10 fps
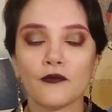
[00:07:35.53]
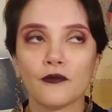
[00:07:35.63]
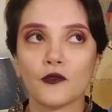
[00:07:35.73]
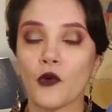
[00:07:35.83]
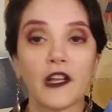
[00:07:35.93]

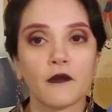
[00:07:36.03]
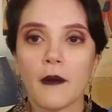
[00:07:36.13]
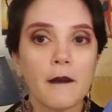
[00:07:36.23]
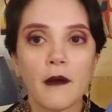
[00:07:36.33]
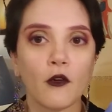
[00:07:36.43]
try to
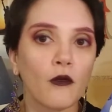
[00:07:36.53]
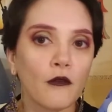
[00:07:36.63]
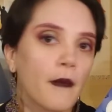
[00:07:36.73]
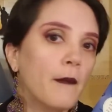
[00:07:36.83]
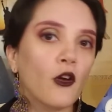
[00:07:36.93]
remember
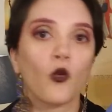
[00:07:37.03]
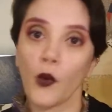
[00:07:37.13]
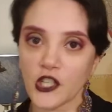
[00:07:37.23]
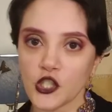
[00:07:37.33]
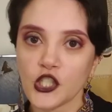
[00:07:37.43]
remember
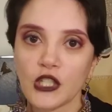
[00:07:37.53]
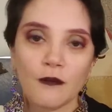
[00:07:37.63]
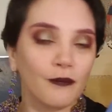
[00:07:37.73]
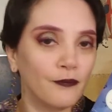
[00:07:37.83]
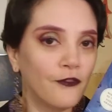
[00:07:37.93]
which
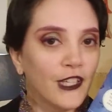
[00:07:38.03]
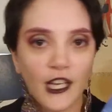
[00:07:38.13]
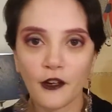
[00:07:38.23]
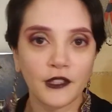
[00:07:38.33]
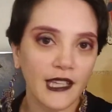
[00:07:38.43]

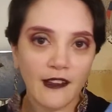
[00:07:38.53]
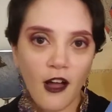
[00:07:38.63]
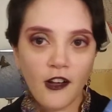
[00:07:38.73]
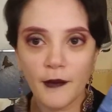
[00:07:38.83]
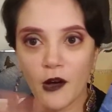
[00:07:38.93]
video did I
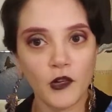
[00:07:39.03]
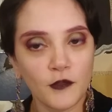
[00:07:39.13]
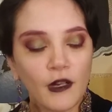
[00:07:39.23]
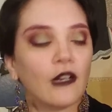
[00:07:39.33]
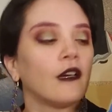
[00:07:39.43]
talk about which
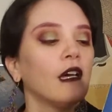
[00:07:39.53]
book.